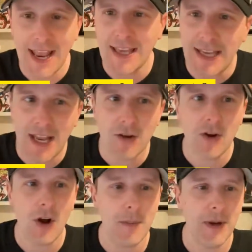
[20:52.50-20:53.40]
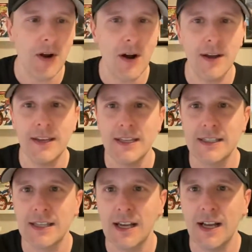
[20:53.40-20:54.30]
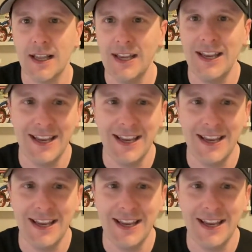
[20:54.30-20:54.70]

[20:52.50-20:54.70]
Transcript: San Diego Comic Con is, uh,